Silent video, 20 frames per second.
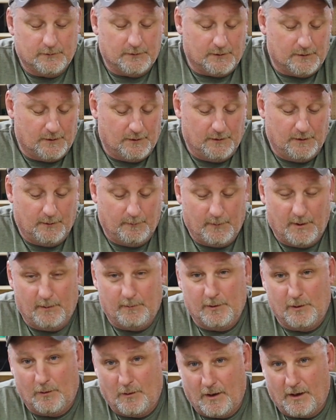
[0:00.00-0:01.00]
I love my
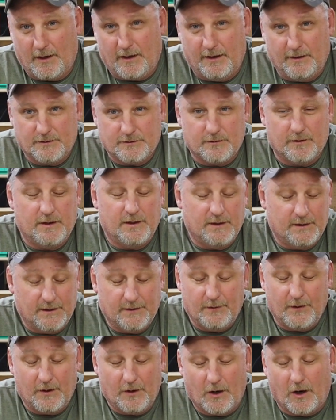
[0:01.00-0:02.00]
Milwaukee. It's
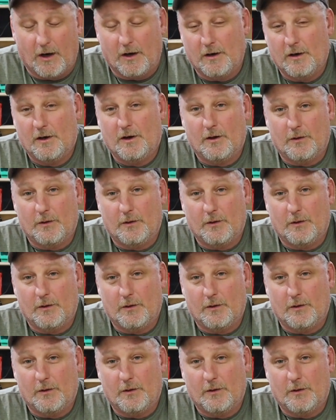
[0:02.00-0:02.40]
great. They are.